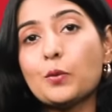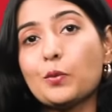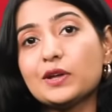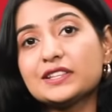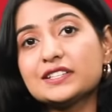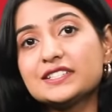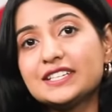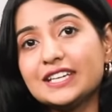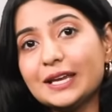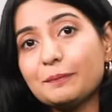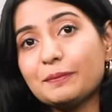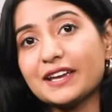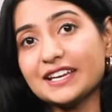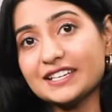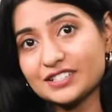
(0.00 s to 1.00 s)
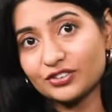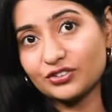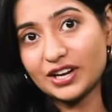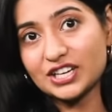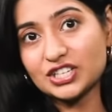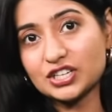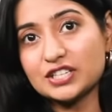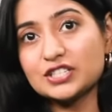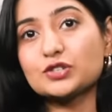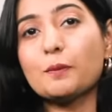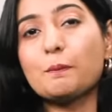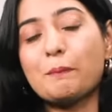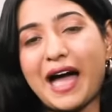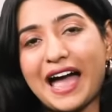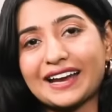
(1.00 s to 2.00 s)
with deep integration to
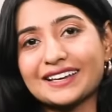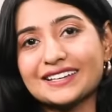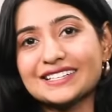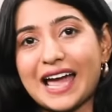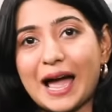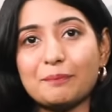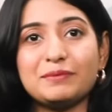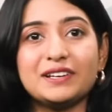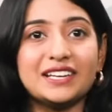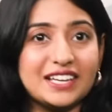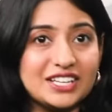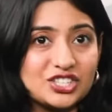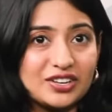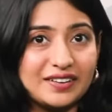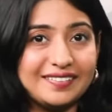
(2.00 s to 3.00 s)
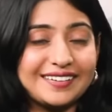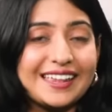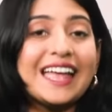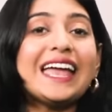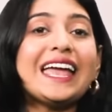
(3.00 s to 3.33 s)
back-end applications.